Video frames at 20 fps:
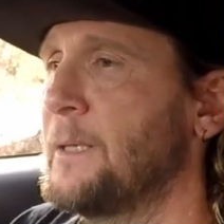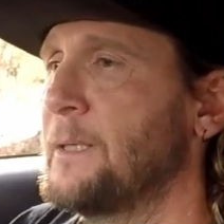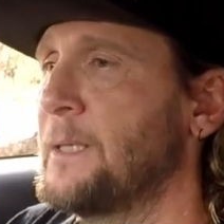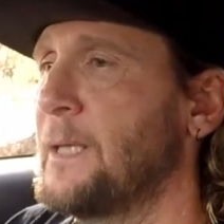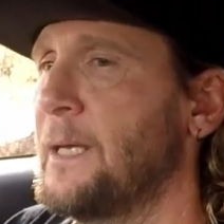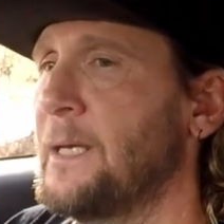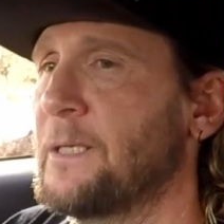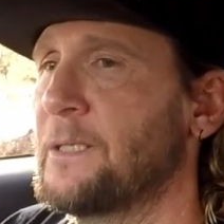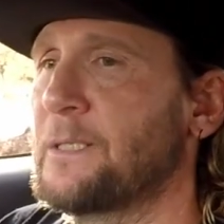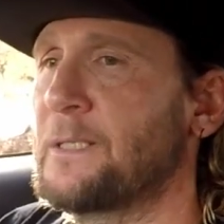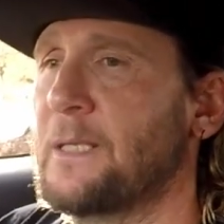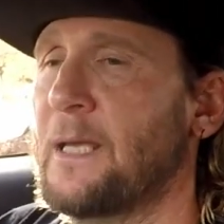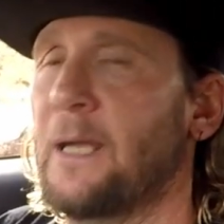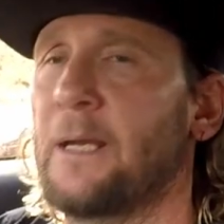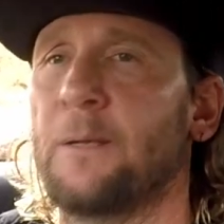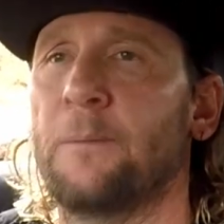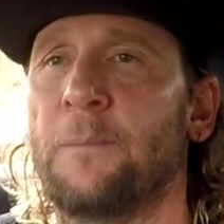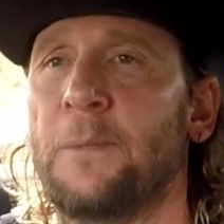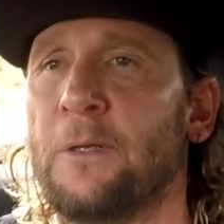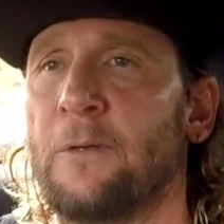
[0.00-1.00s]
Yeah, just
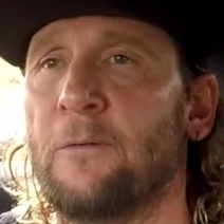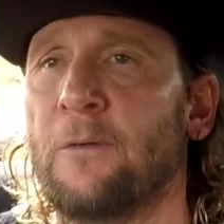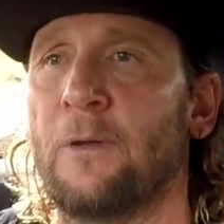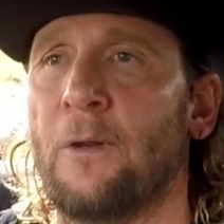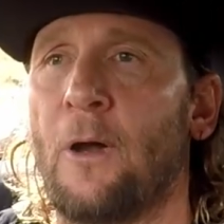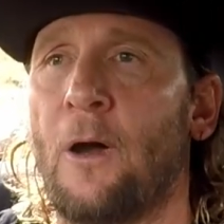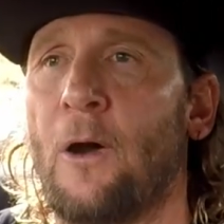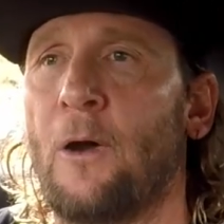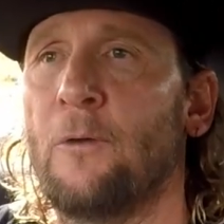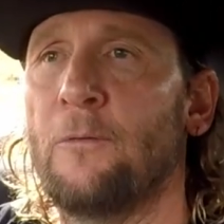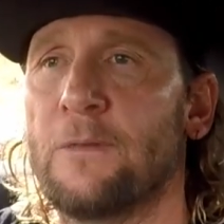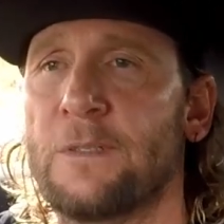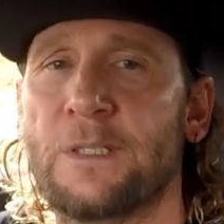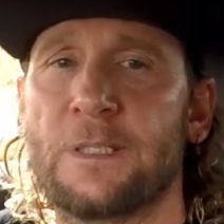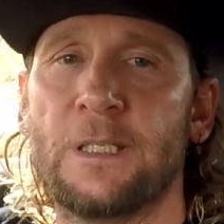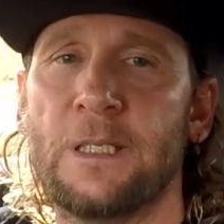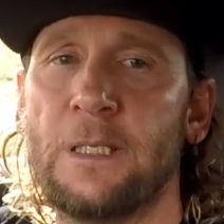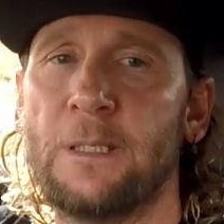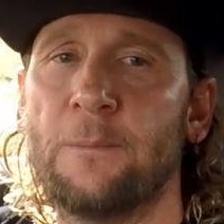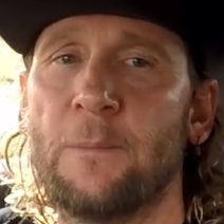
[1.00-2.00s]
had a bit of an
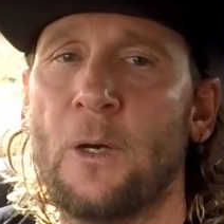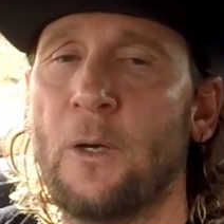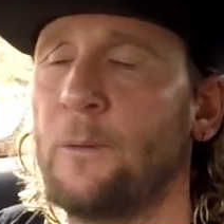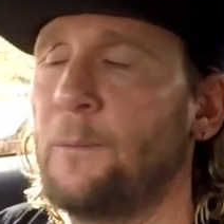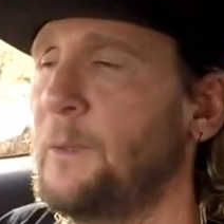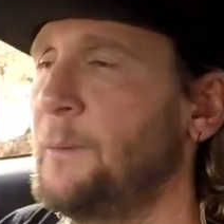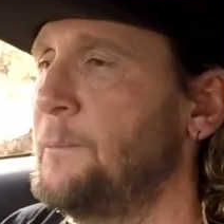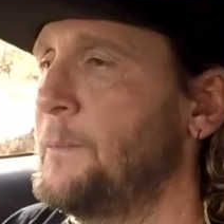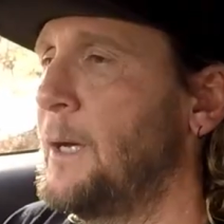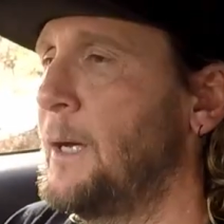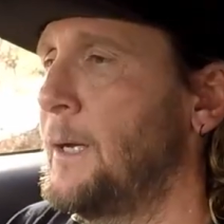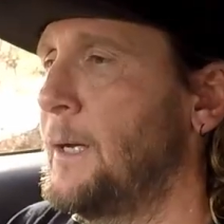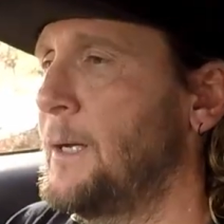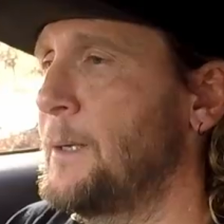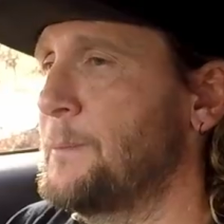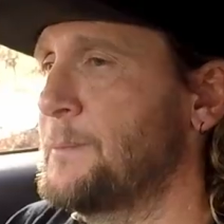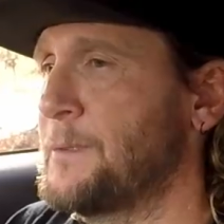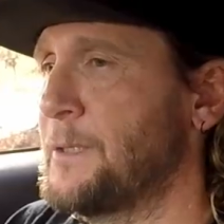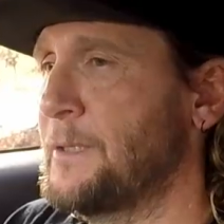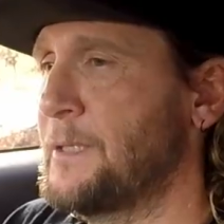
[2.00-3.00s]
oversteer moment.
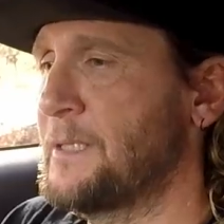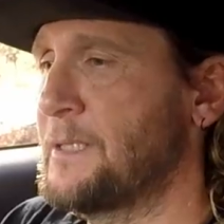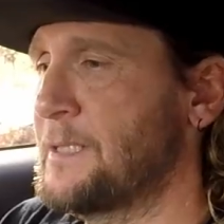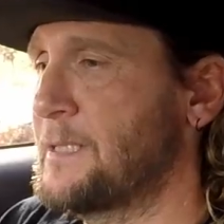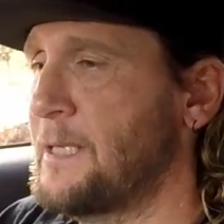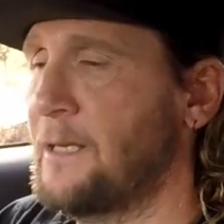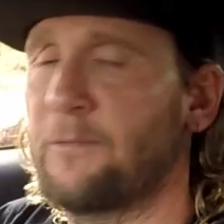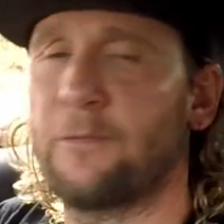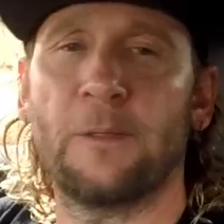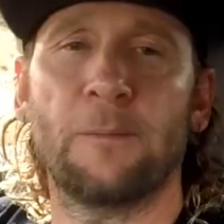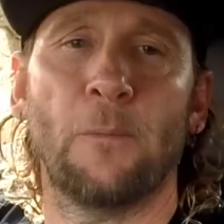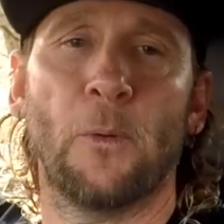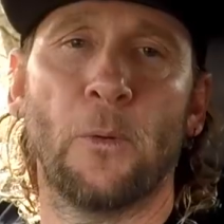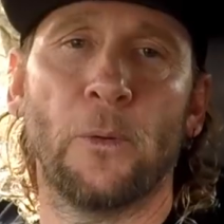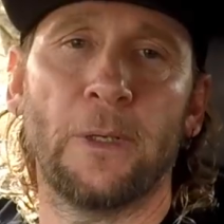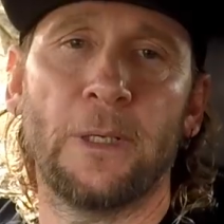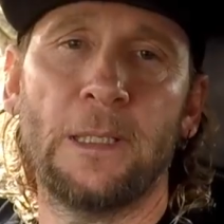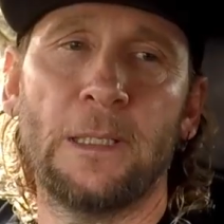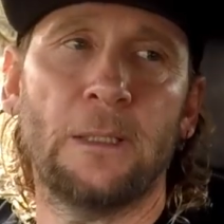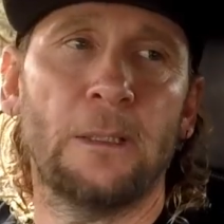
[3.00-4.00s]
So there's definitely
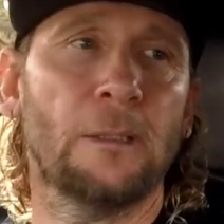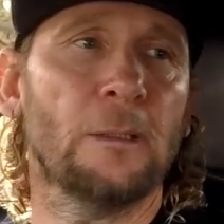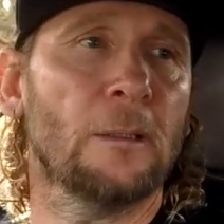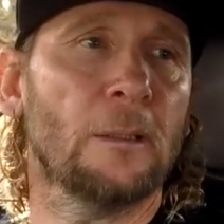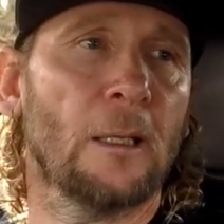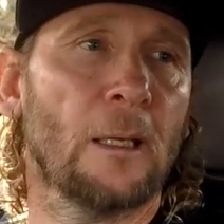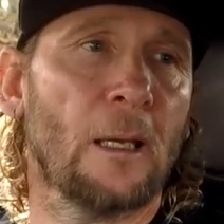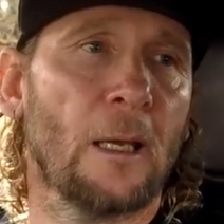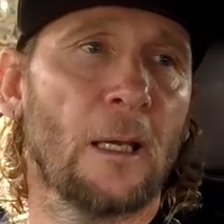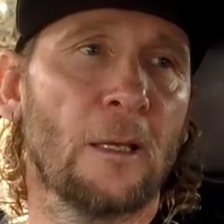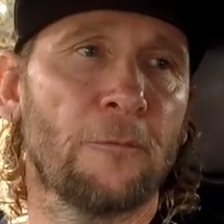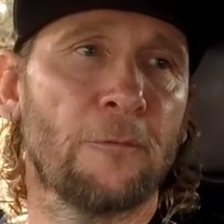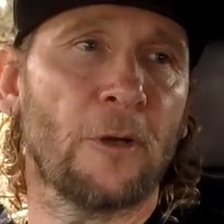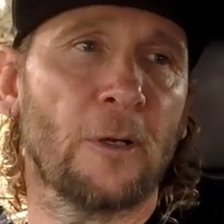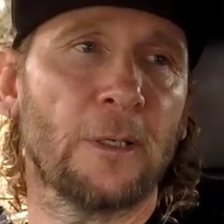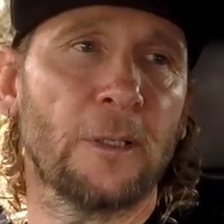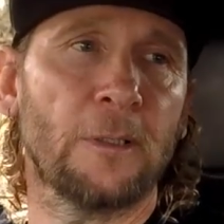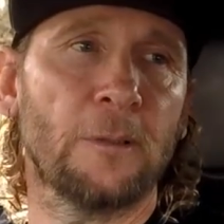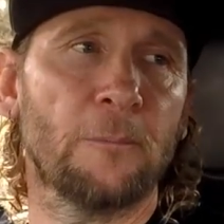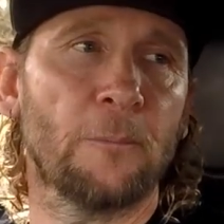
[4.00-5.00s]
more in it if
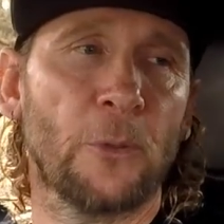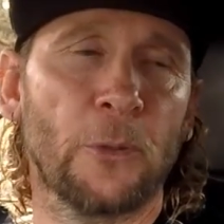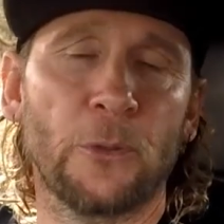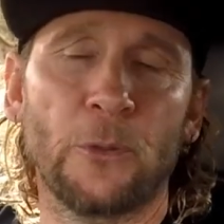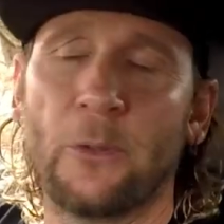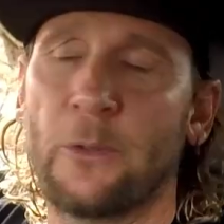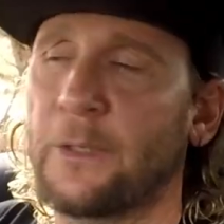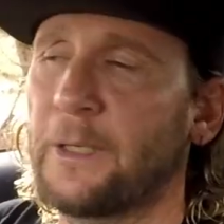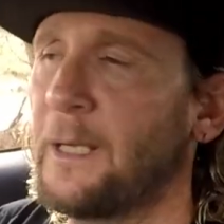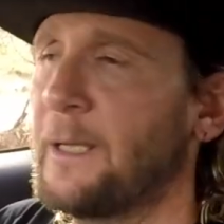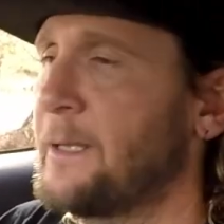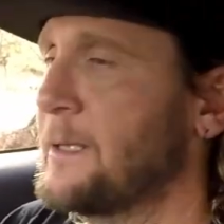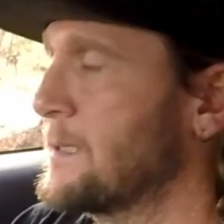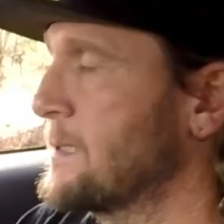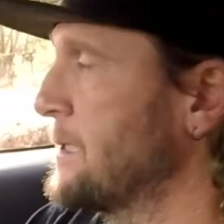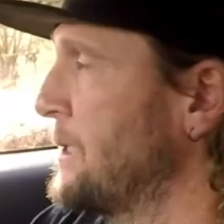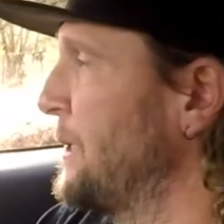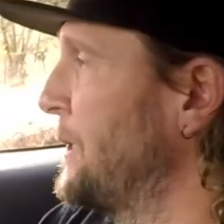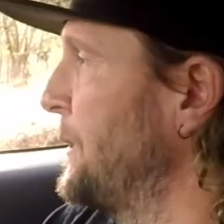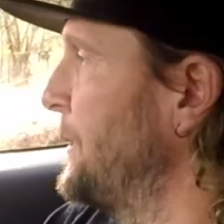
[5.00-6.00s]
I can put it all together.
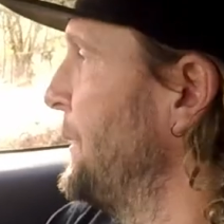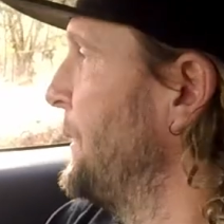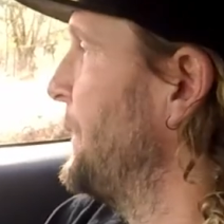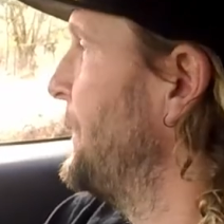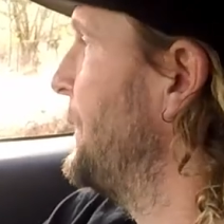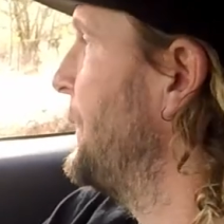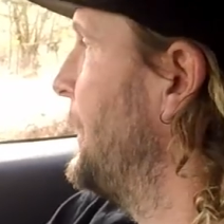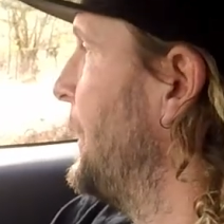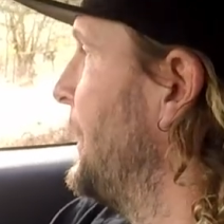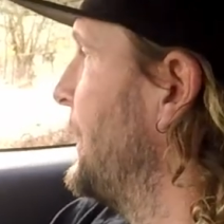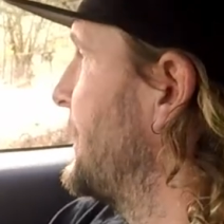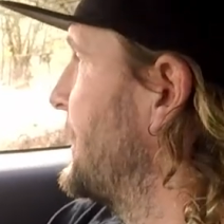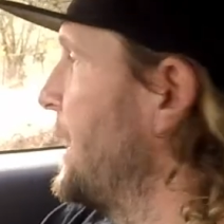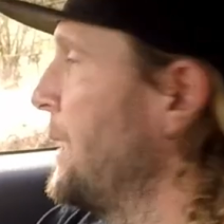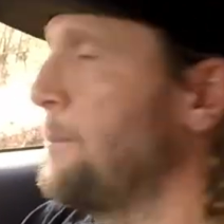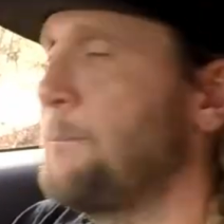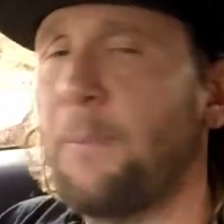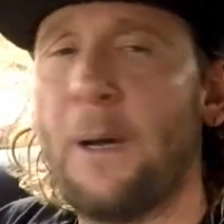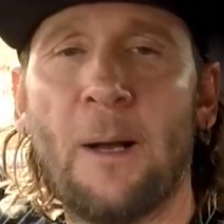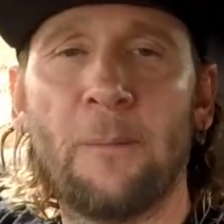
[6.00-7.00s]
So
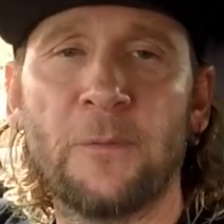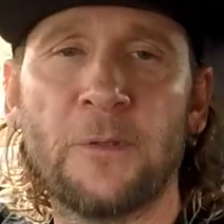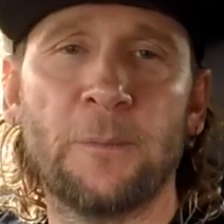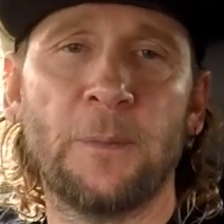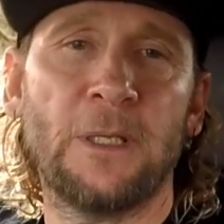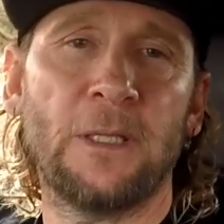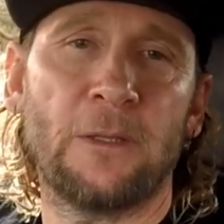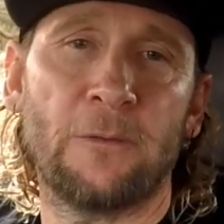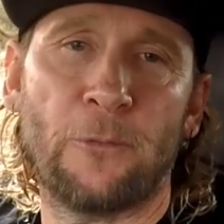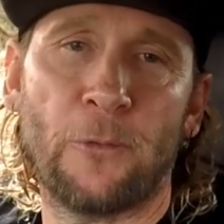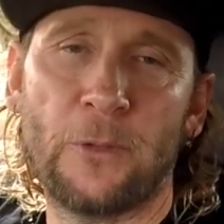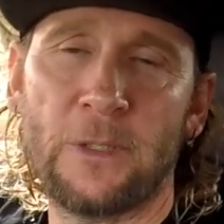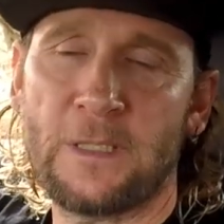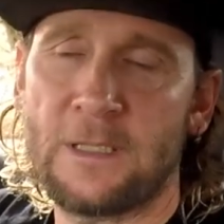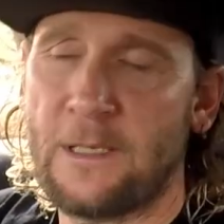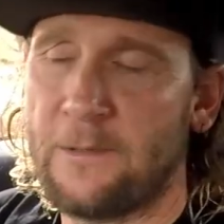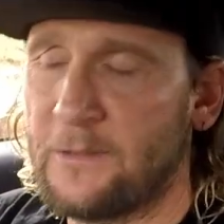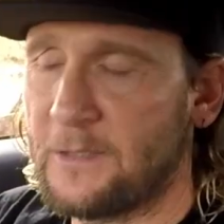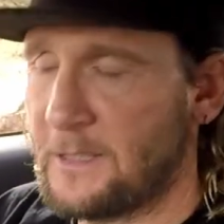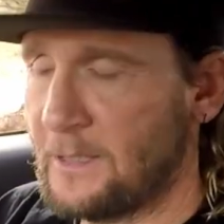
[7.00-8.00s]
yep, pumped to be in the
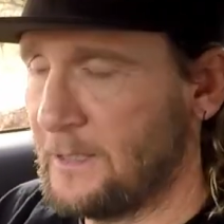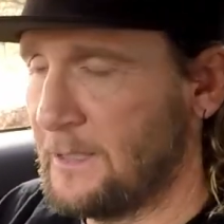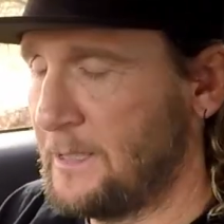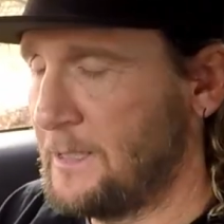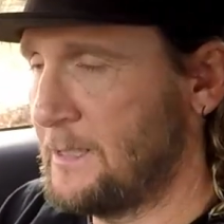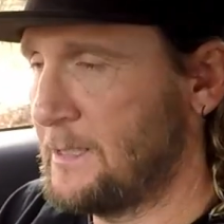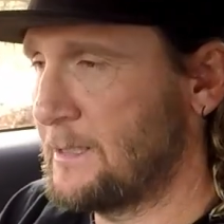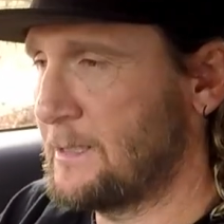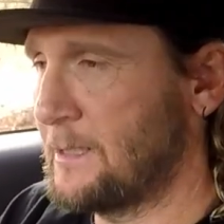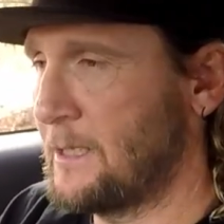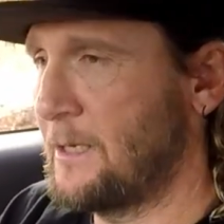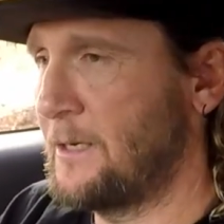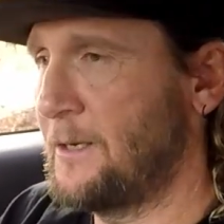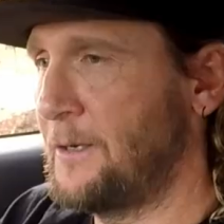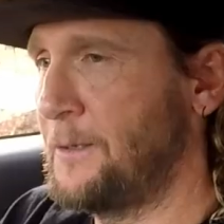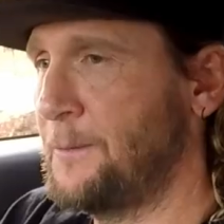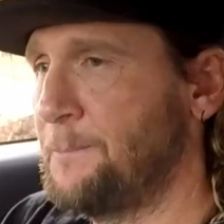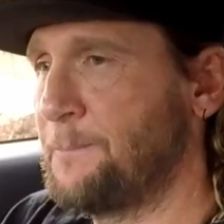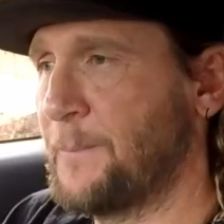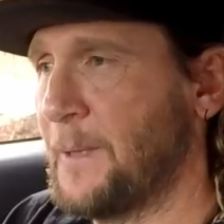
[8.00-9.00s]
47s at least,
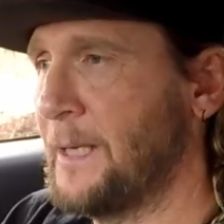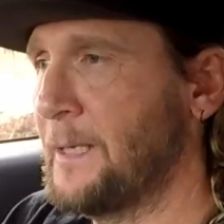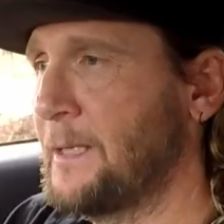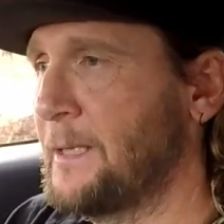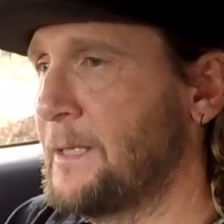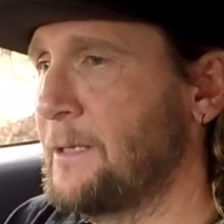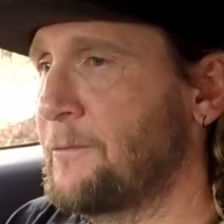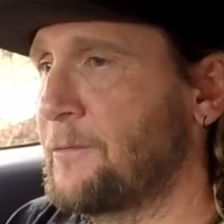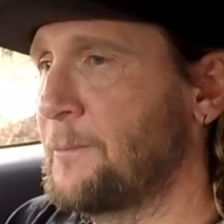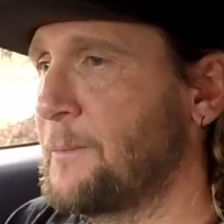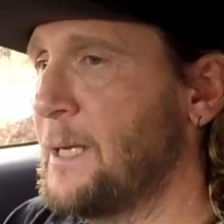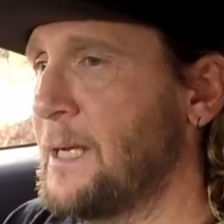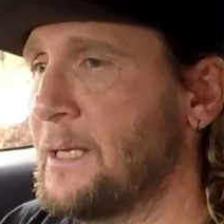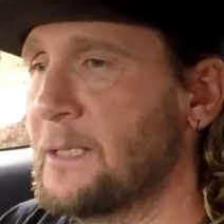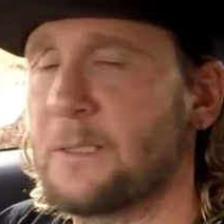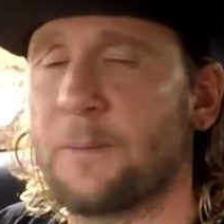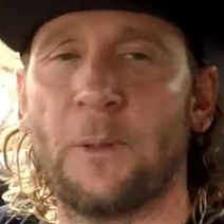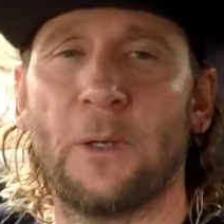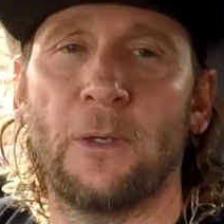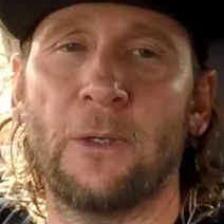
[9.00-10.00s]
so anything from now
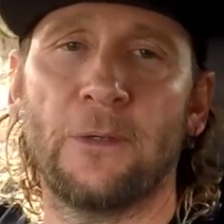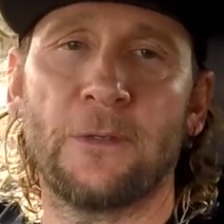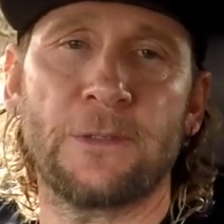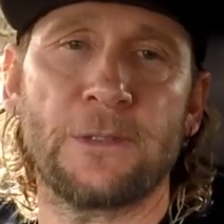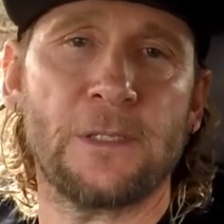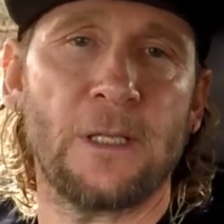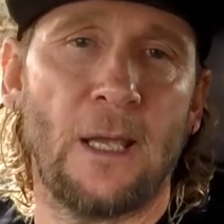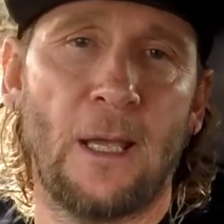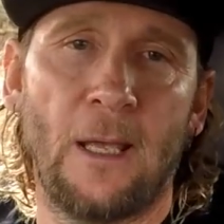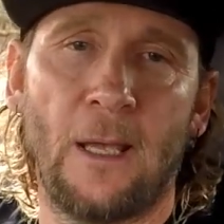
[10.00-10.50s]
is a bonus.